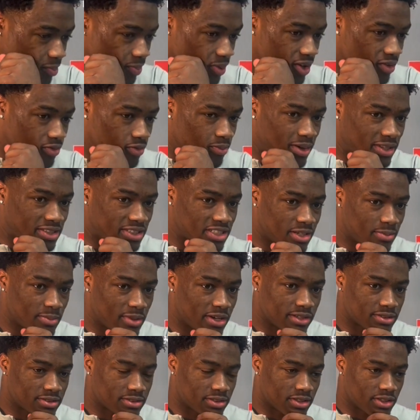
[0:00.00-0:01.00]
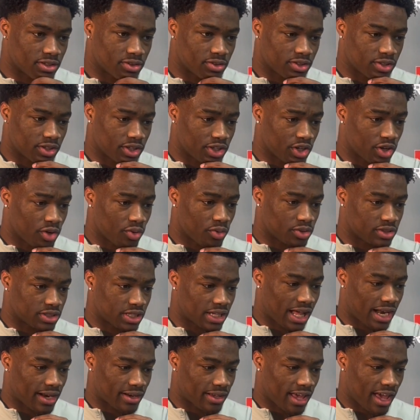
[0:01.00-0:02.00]
to play for my teammates. You know, you know, there's a
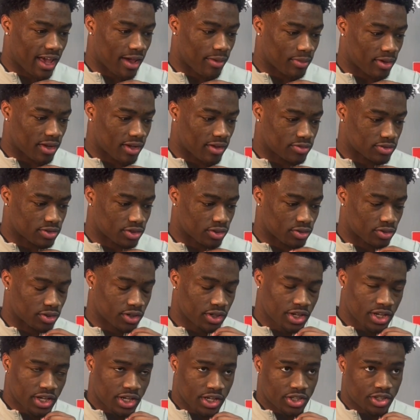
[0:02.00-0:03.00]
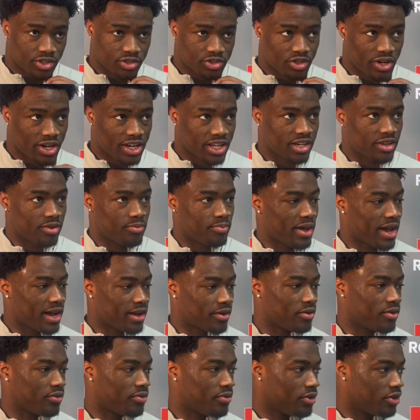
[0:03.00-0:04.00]
lot of game left, so they were trying to get it back
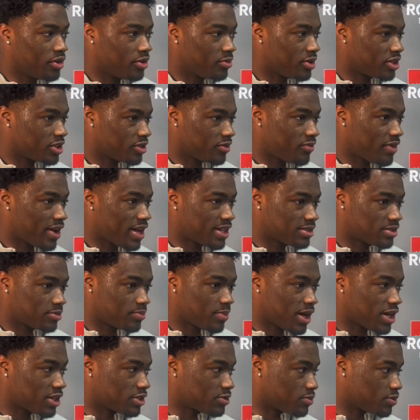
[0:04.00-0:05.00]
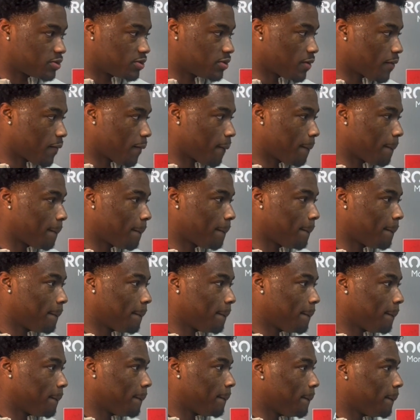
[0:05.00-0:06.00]
on the field as much as fast as possible. Is it like
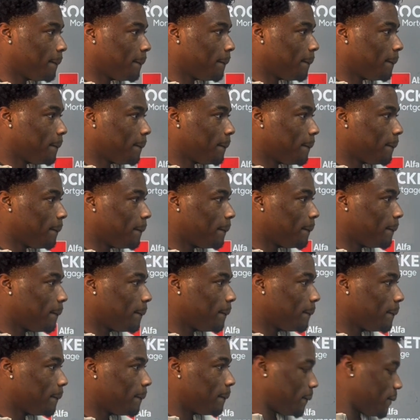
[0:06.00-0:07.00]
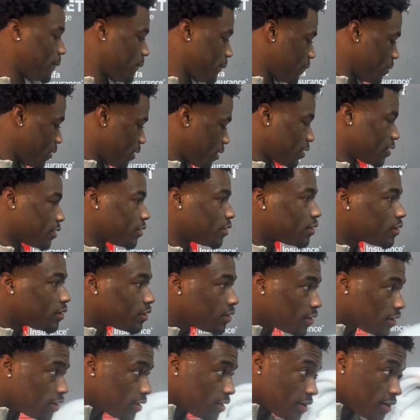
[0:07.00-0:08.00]
a Charlie horse? Jalen, the way you're
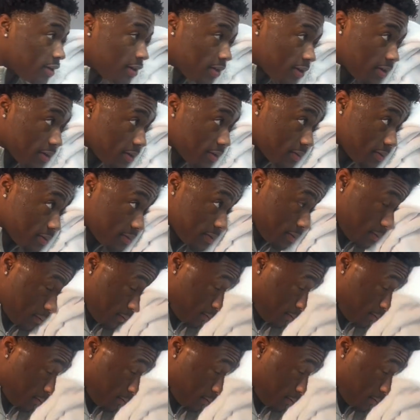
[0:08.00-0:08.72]
seeing it, you just look